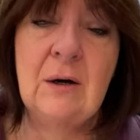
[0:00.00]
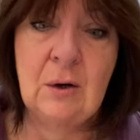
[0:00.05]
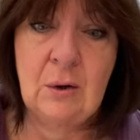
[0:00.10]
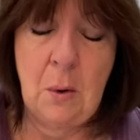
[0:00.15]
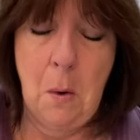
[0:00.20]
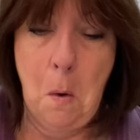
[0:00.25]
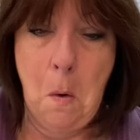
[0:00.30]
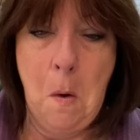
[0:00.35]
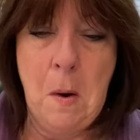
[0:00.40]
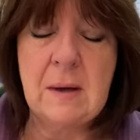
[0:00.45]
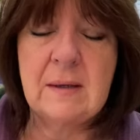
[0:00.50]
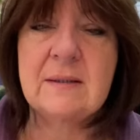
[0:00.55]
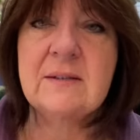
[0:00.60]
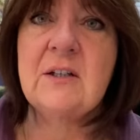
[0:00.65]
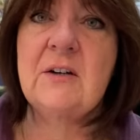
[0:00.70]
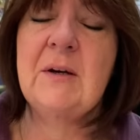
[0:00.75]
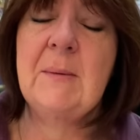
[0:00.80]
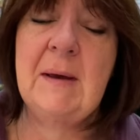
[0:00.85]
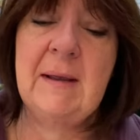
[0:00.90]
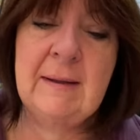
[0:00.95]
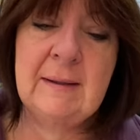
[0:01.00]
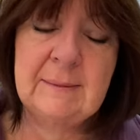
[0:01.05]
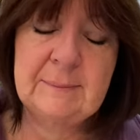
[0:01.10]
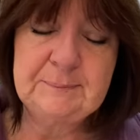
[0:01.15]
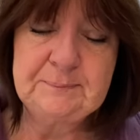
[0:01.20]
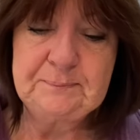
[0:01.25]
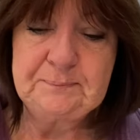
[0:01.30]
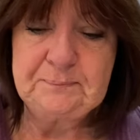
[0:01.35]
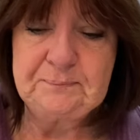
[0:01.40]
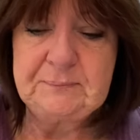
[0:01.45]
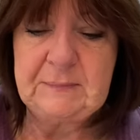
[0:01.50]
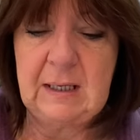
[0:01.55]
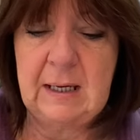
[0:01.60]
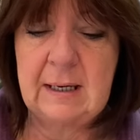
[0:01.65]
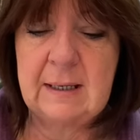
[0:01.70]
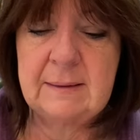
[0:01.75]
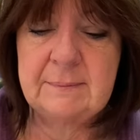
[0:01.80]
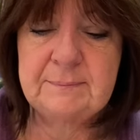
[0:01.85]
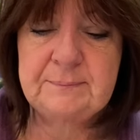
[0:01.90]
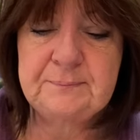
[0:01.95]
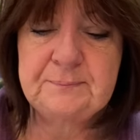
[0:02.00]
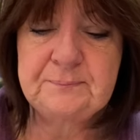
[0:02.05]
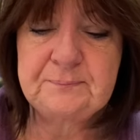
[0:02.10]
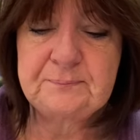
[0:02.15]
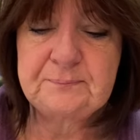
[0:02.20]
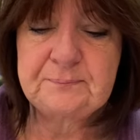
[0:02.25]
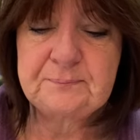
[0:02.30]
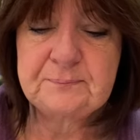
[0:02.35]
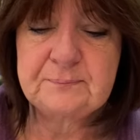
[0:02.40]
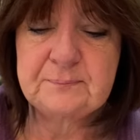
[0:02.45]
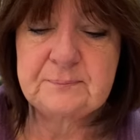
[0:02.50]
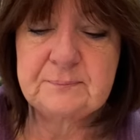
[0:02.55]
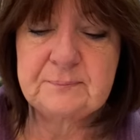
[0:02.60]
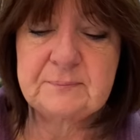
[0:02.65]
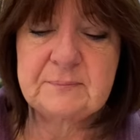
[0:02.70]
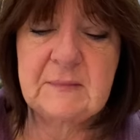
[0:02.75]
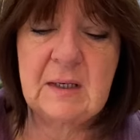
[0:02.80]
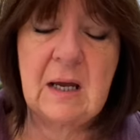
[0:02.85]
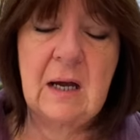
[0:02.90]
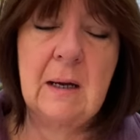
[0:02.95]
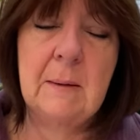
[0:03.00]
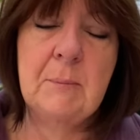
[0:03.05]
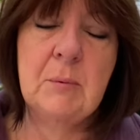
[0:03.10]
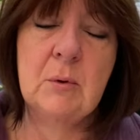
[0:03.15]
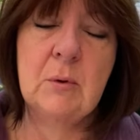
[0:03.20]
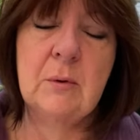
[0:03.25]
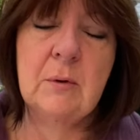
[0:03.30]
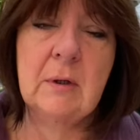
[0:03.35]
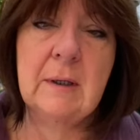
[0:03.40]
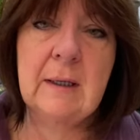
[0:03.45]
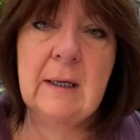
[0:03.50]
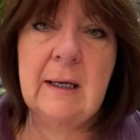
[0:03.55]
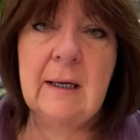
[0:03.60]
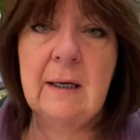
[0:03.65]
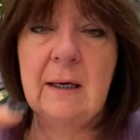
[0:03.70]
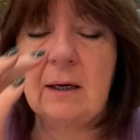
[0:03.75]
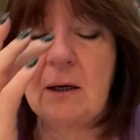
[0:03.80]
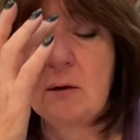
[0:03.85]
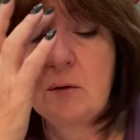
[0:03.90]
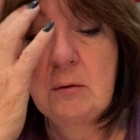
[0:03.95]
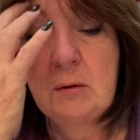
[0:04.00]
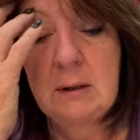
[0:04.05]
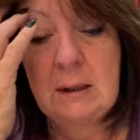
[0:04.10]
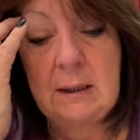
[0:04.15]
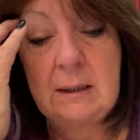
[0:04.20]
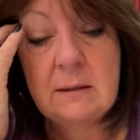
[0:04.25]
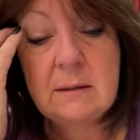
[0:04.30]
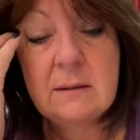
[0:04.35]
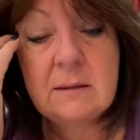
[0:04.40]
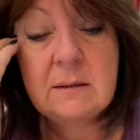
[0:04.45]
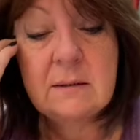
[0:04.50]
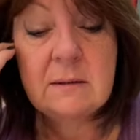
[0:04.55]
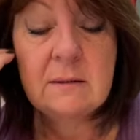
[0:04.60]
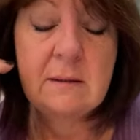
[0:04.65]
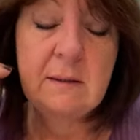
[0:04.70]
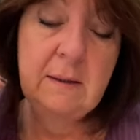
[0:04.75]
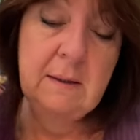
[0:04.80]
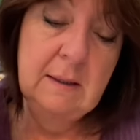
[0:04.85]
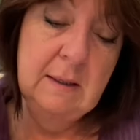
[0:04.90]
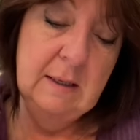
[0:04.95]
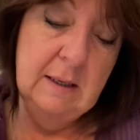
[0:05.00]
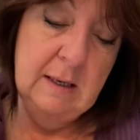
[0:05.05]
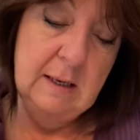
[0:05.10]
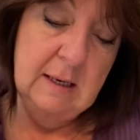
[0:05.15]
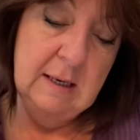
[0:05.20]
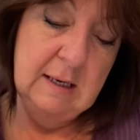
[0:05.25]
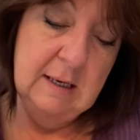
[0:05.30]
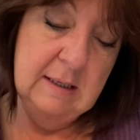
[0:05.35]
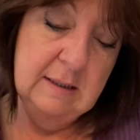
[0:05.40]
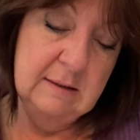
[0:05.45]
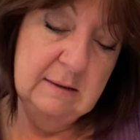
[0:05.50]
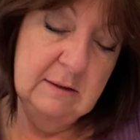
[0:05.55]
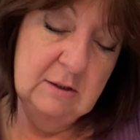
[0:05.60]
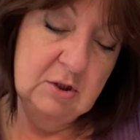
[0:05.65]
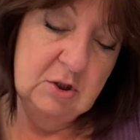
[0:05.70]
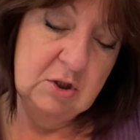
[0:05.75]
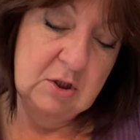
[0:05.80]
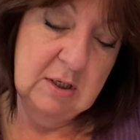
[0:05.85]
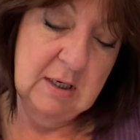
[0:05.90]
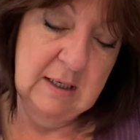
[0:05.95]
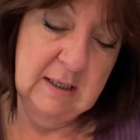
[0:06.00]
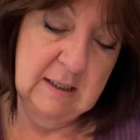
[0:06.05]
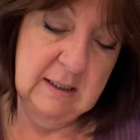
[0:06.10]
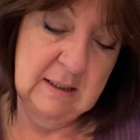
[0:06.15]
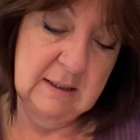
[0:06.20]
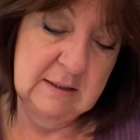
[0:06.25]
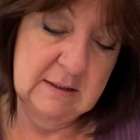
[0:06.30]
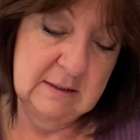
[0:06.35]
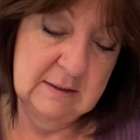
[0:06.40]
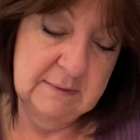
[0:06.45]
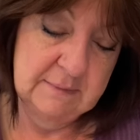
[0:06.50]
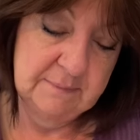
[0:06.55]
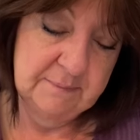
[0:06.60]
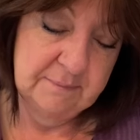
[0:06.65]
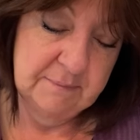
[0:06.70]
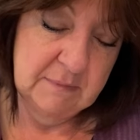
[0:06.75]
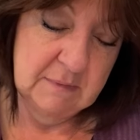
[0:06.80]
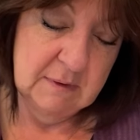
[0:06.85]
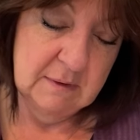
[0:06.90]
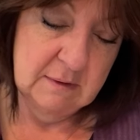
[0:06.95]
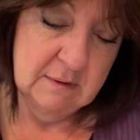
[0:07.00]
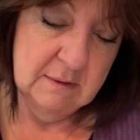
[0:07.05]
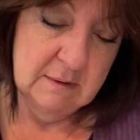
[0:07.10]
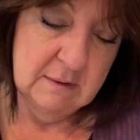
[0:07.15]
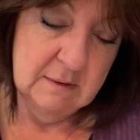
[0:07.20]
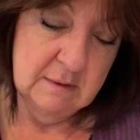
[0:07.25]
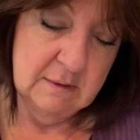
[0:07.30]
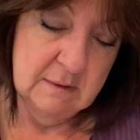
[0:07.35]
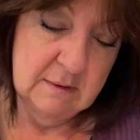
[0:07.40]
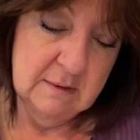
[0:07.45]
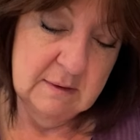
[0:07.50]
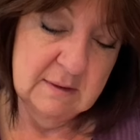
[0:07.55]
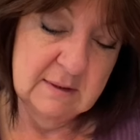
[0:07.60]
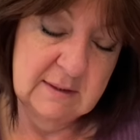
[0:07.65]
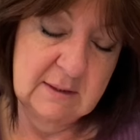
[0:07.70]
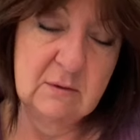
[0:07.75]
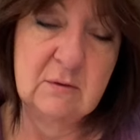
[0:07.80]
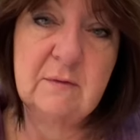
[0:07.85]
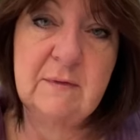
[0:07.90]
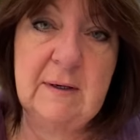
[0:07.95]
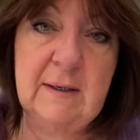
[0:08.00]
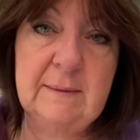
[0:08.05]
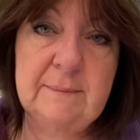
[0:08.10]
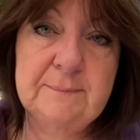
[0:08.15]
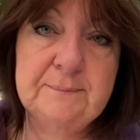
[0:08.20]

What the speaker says: Oh, sorry about that. I bought King Cole Glitz in the shade Silver.